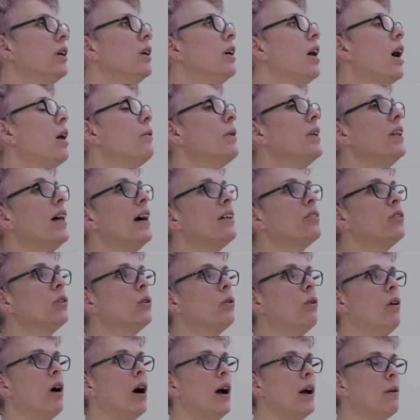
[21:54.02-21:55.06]
I went, "That's
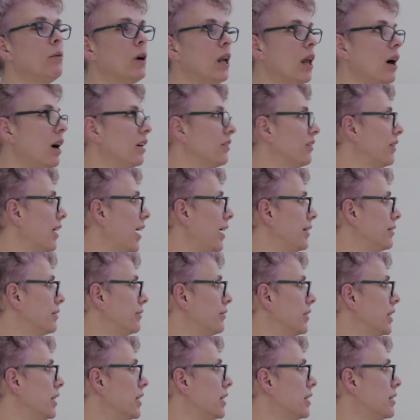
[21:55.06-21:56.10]
all right, we'll ask the head of
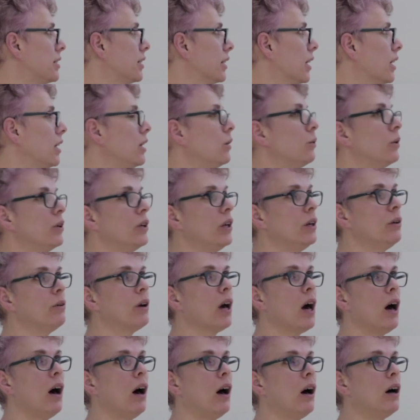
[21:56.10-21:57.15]
year to get you a new
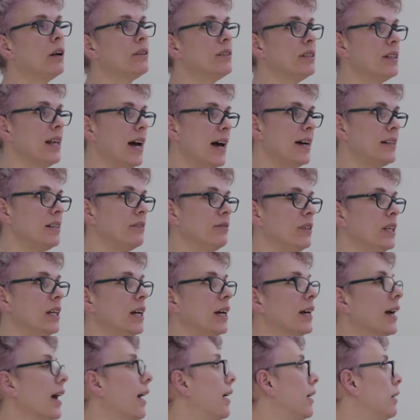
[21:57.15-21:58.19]
card." And the head of year
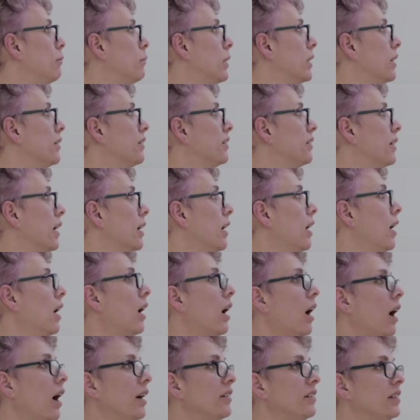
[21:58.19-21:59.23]
came in and said,
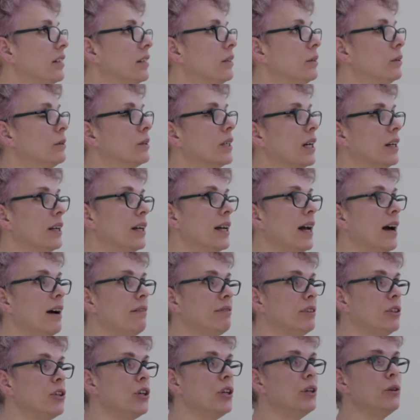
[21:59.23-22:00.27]
I said, "Oh, can he have
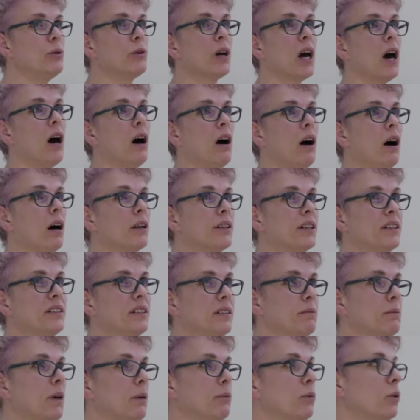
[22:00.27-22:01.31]
a new card because
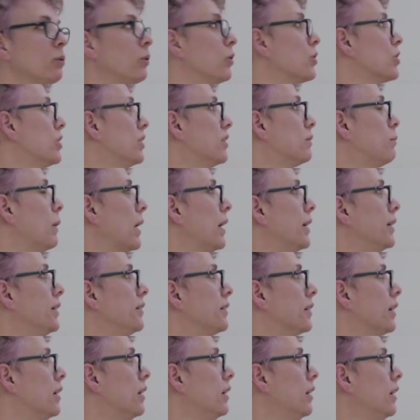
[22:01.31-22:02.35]
his mum's washed his
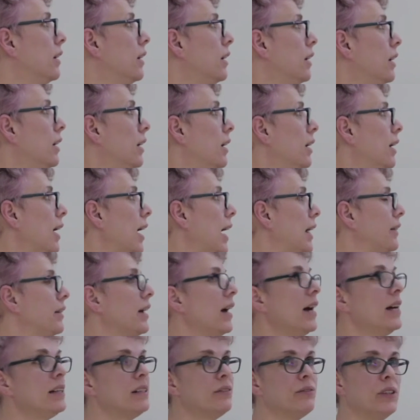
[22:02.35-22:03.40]
blazer?" And the
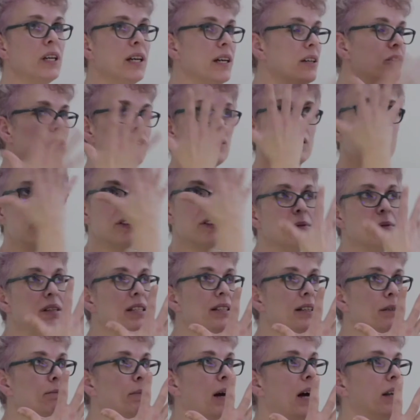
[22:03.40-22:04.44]
head of year just me
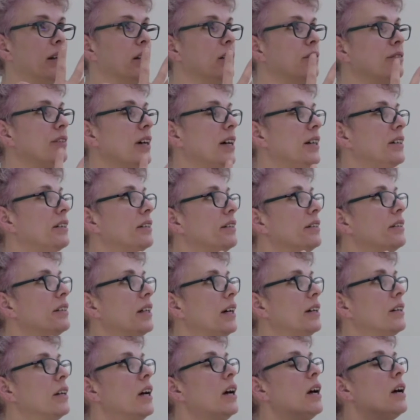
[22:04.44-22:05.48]
deadpan in the face and
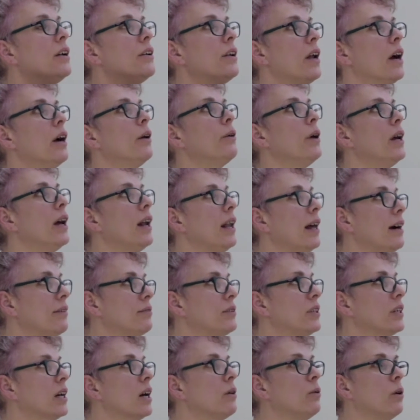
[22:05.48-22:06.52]
said, "No, he'll have
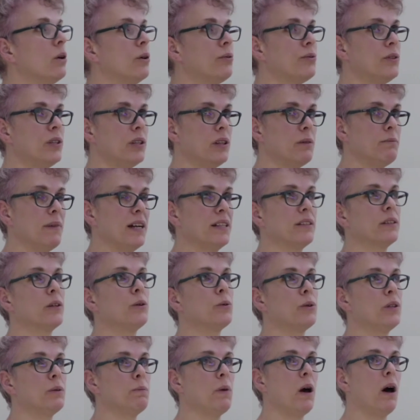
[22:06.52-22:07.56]
to go off to the medical
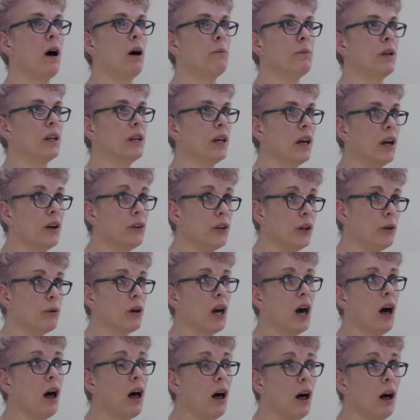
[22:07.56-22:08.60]
department and get a new
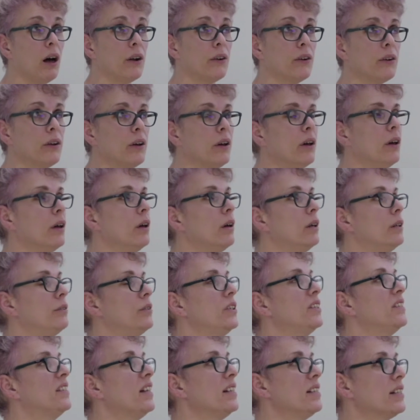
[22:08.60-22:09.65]
card. If
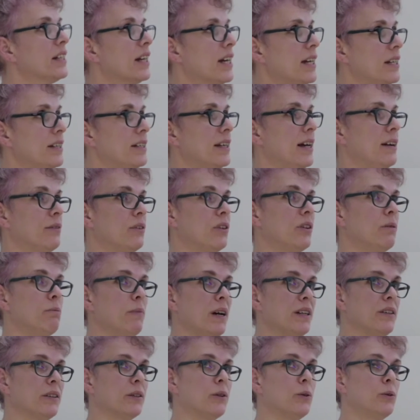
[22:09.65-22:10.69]
you send a kid down to the
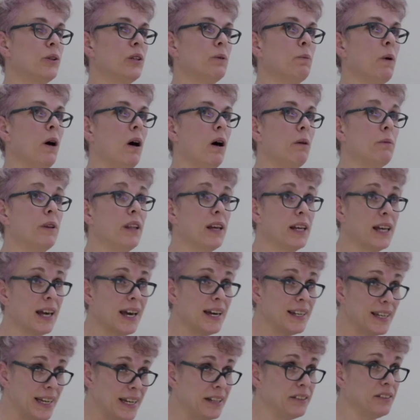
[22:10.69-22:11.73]
medical department, they
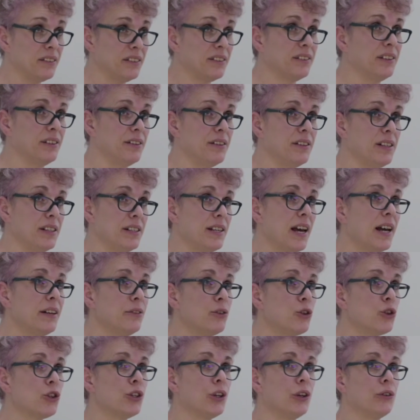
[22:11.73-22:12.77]
get an instant
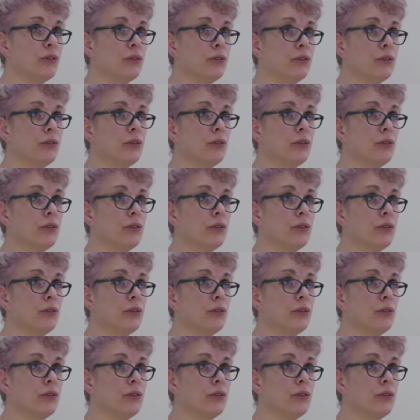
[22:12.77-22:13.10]
detention."